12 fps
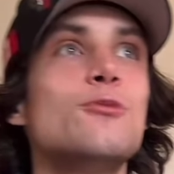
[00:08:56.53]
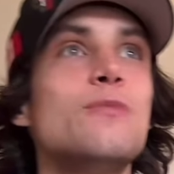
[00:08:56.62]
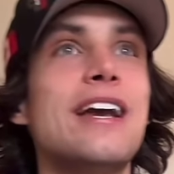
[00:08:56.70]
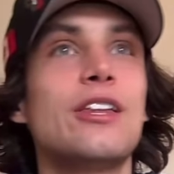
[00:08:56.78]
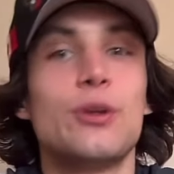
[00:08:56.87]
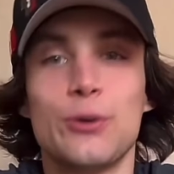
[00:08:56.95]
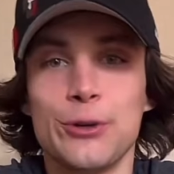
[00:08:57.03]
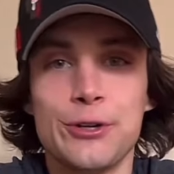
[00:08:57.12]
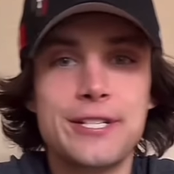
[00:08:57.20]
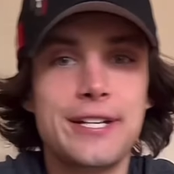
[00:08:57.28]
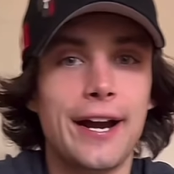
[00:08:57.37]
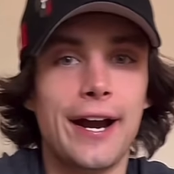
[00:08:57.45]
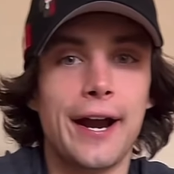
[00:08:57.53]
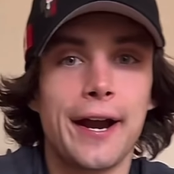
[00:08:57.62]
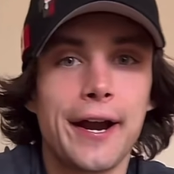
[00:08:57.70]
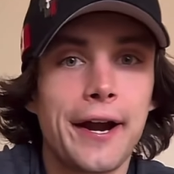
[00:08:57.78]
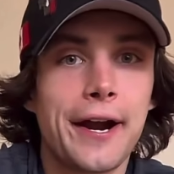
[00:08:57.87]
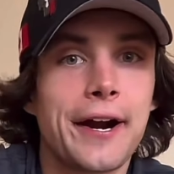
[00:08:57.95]
Who's making the rules
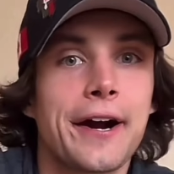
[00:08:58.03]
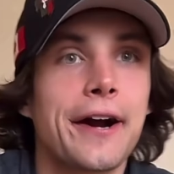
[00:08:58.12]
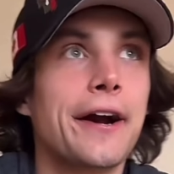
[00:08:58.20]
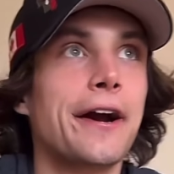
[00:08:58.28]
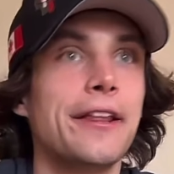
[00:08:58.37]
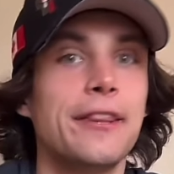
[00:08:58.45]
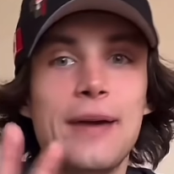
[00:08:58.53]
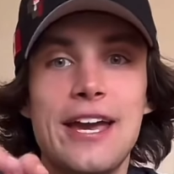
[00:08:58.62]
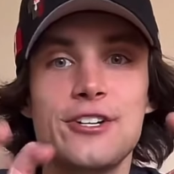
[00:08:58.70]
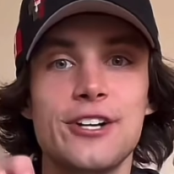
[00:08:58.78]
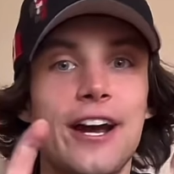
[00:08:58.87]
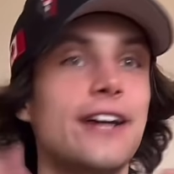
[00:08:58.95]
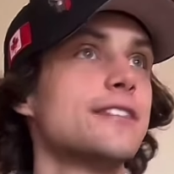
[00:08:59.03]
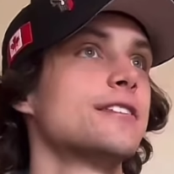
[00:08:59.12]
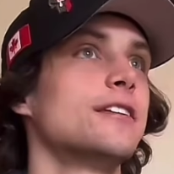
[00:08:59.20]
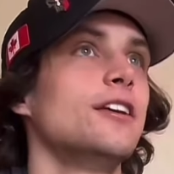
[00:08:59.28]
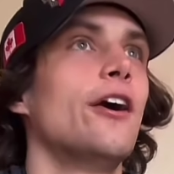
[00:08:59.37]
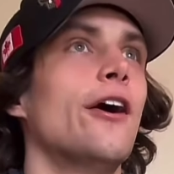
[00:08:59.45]
here? The
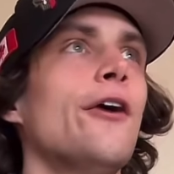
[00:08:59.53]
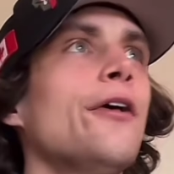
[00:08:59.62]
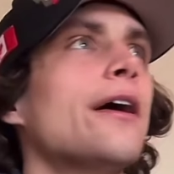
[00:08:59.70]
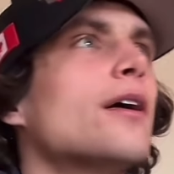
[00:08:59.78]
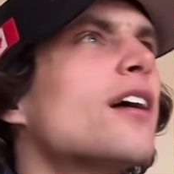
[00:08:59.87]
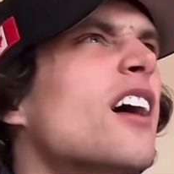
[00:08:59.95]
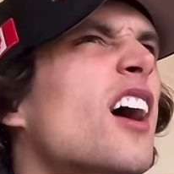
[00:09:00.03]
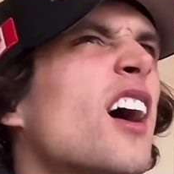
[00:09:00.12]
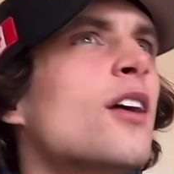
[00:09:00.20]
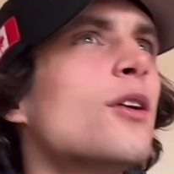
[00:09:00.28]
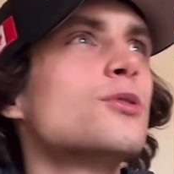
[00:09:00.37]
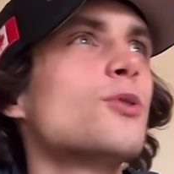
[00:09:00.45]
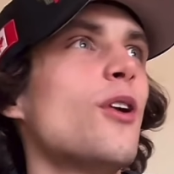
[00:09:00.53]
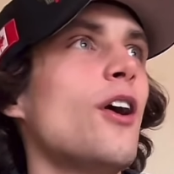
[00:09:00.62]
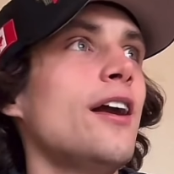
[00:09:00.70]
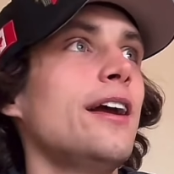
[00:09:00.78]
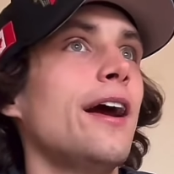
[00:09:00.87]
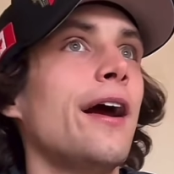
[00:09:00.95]
Matrix, you know? Like, what's
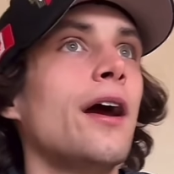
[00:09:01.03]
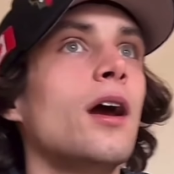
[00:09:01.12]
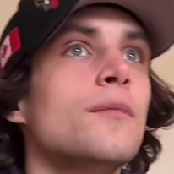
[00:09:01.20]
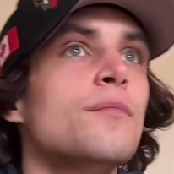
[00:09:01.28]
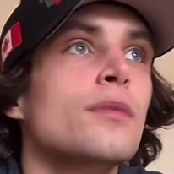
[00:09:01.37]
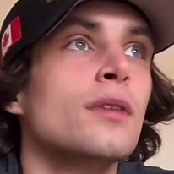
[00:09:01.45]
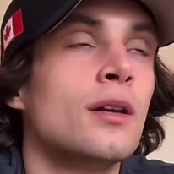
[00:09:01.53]
going on here?